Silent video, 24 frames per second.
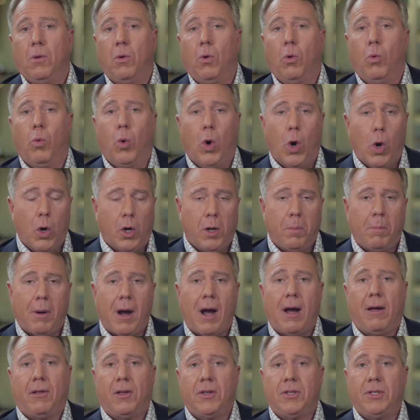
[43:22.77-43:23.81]
Woke
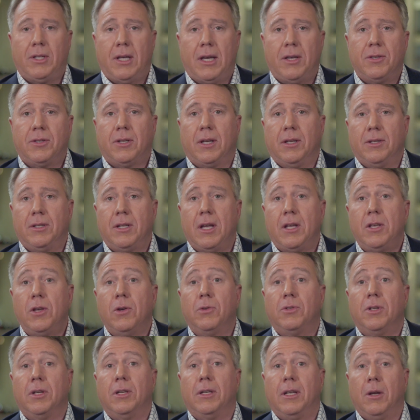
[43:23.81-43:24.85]
policies continue
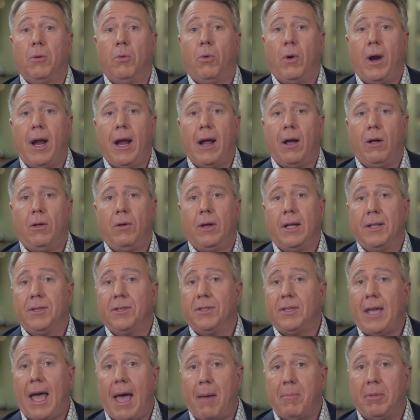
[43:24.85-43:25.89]
to derail and
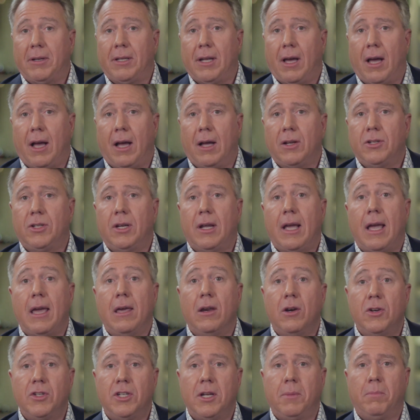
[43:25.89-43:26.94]
sabotage
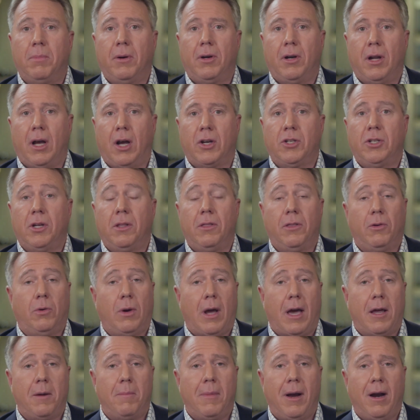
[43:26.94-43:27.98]
energy production
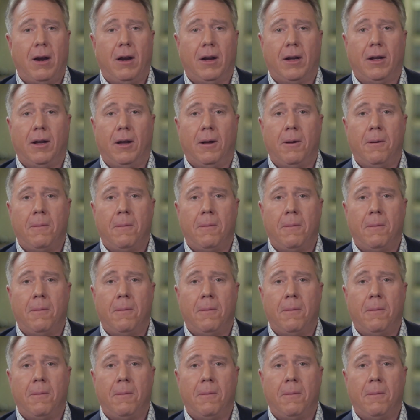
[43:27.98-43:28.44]
throughout America.